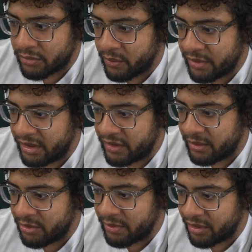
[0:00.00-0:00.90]
But we need
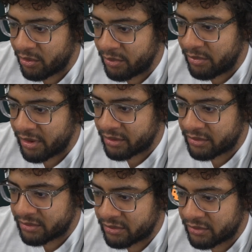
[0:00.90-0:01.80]
them to be a little bit
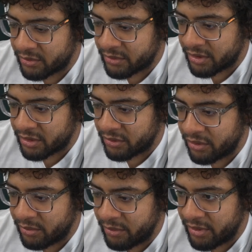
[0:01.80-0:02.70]
bigger. So we're going to go a
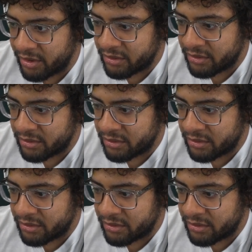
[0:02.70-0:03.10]
little bit bigger.